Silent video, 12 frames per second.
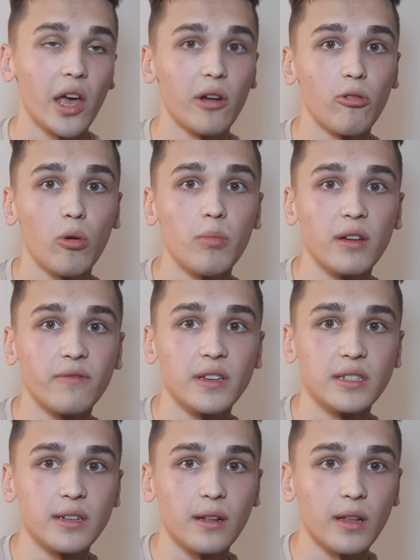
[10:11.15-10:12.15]
aerobic
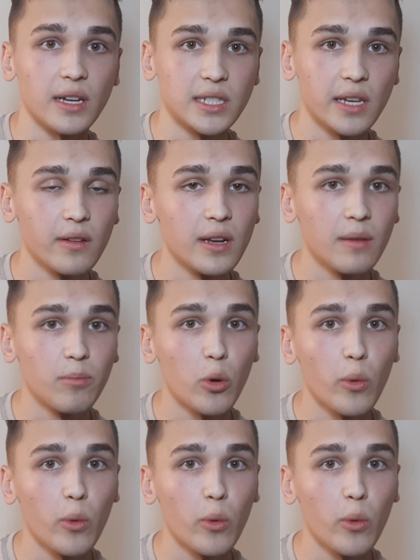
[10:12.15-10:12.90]
physical activity per